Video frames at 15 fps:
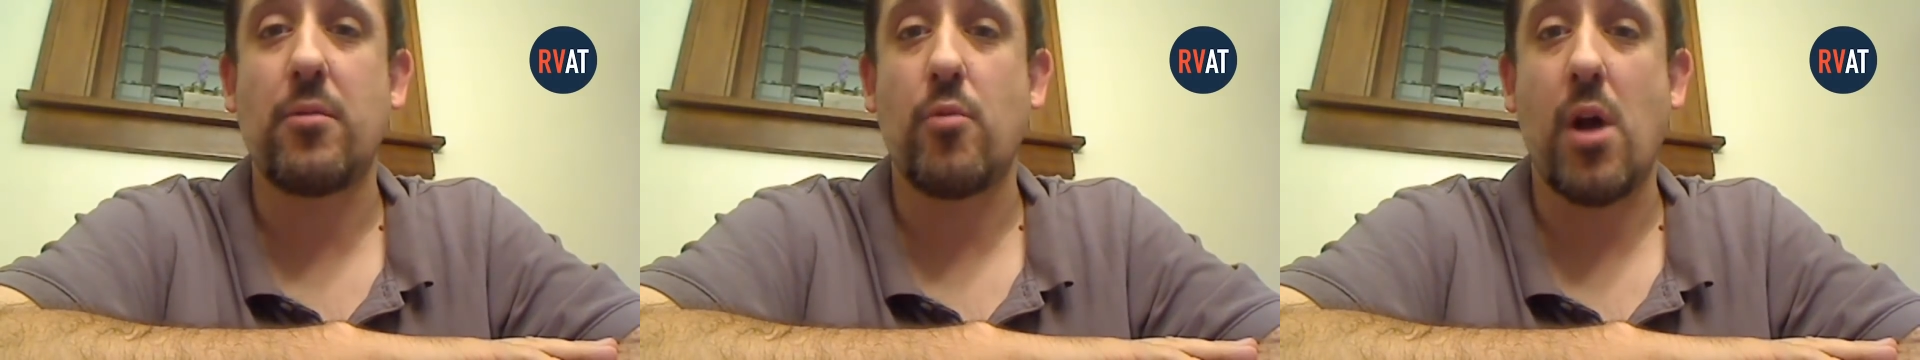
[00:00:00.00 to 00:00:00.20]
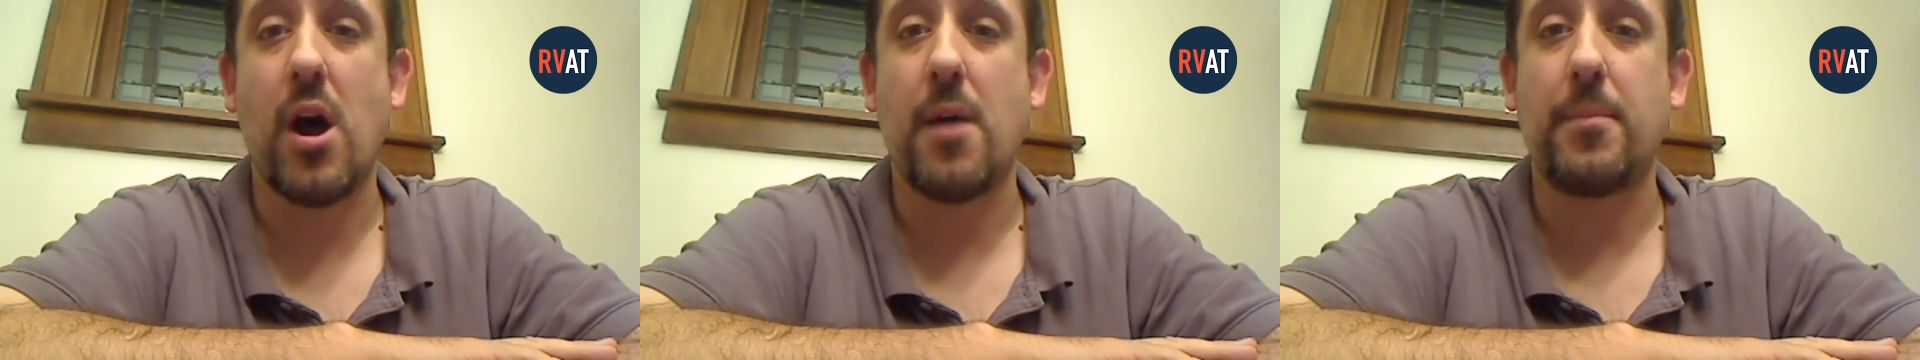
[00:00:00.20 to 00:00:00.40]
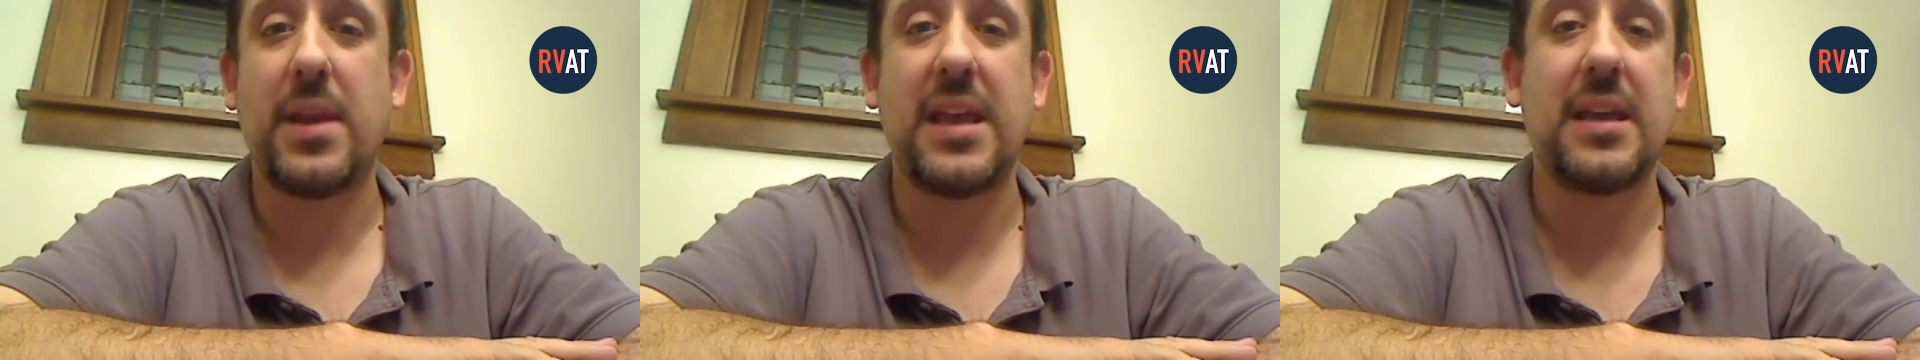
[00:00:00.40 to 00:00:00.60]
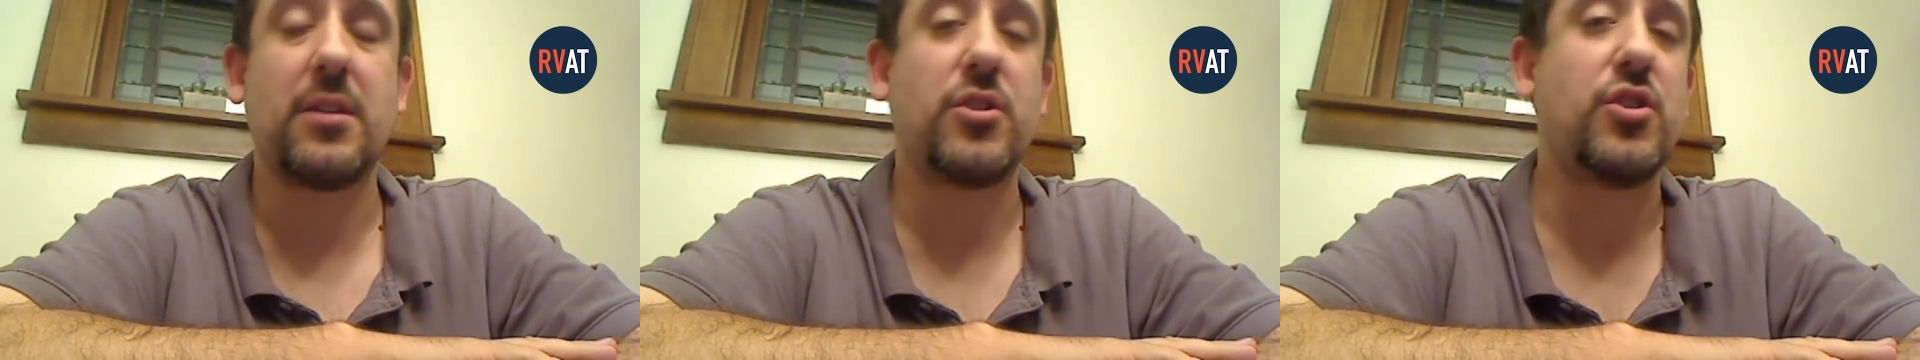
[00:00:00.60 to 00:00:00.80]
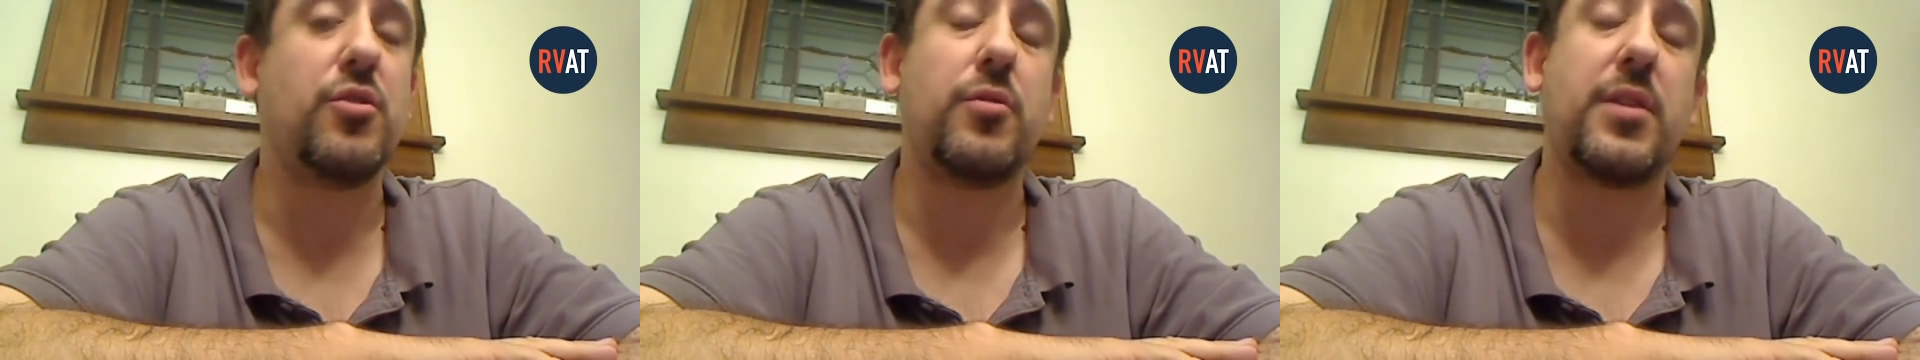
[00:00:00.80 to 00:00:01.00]
Romney in
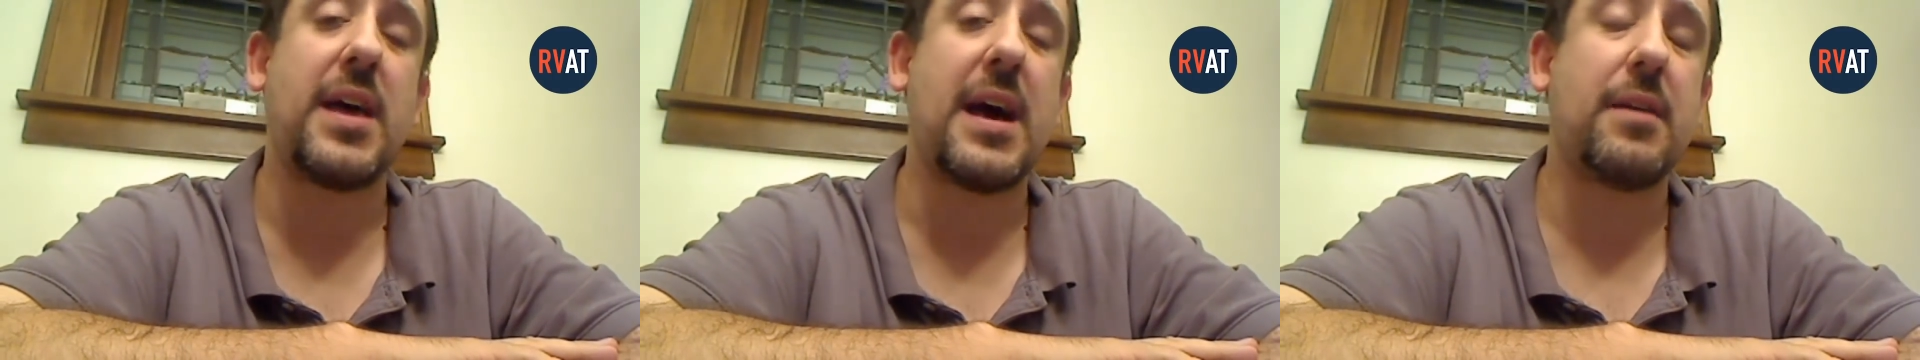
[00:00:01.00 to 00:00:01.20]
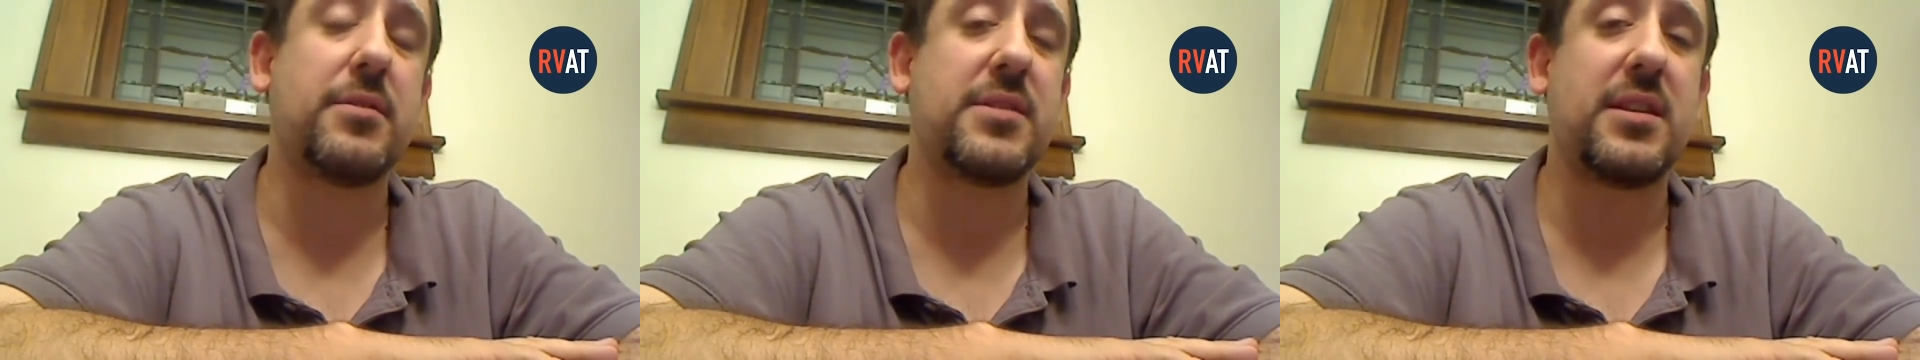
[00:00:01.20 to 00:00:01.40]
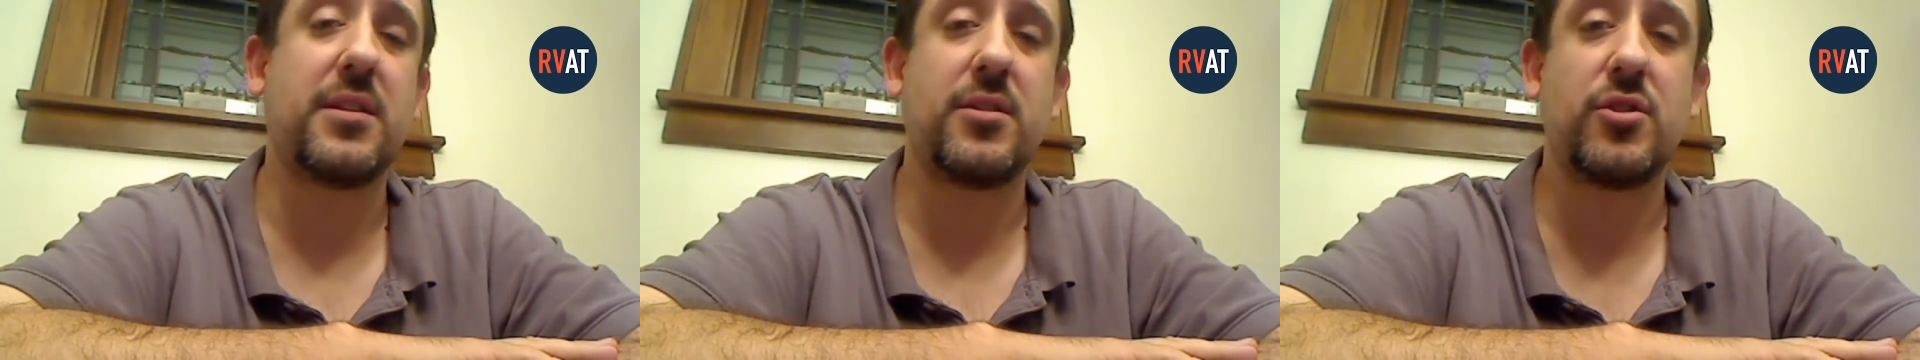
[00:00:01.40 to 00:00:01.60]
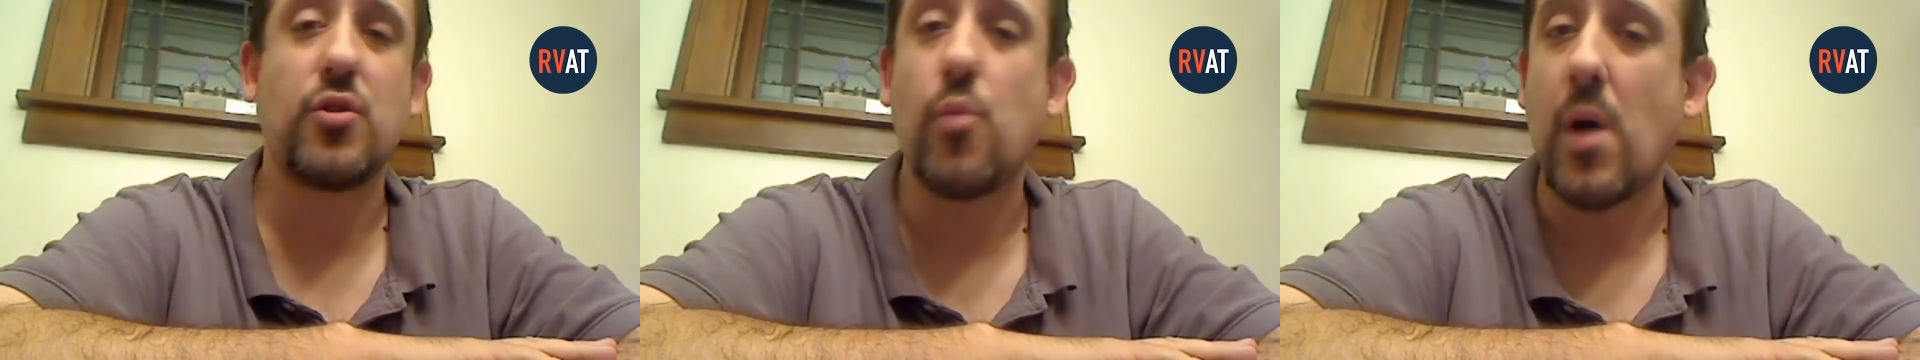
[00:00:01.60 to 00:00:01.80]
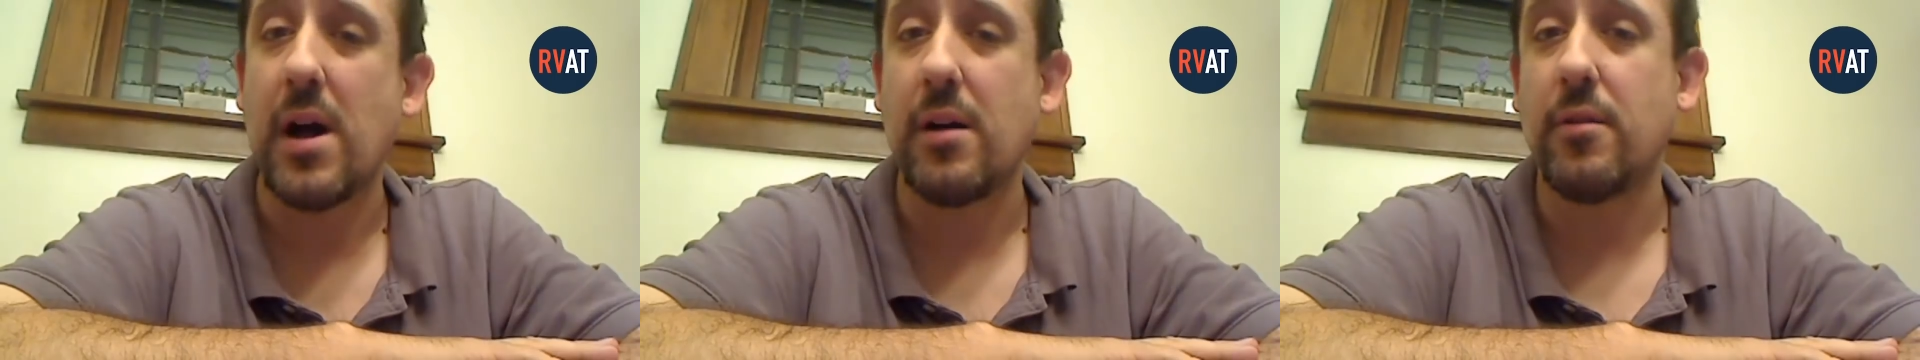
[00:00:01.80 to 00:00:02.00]

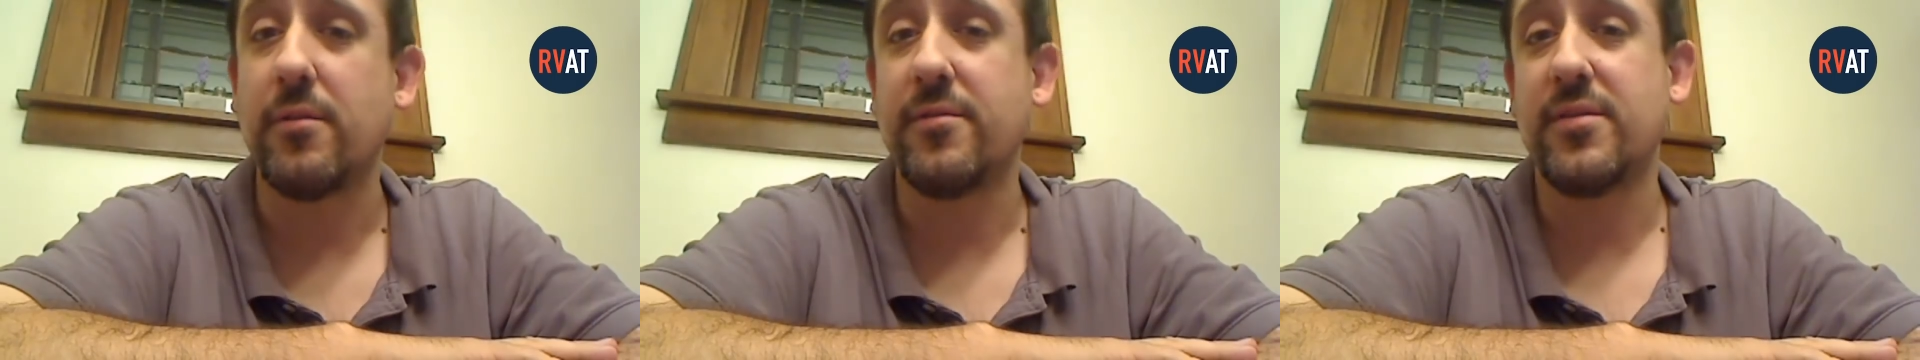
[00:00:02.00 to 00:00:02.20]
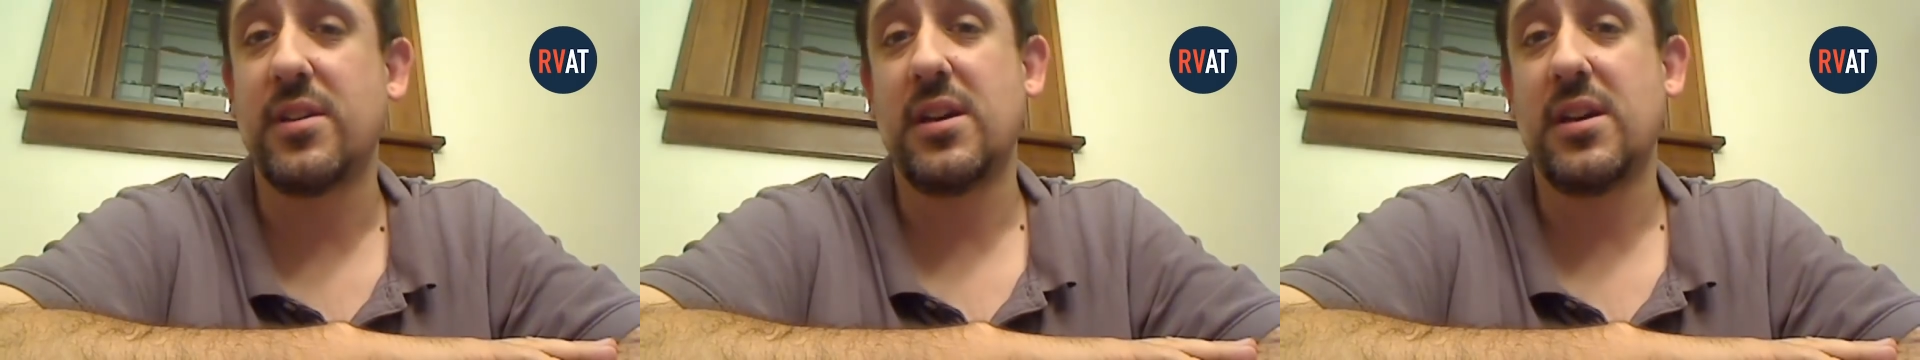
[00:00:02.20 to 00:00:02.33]
2012,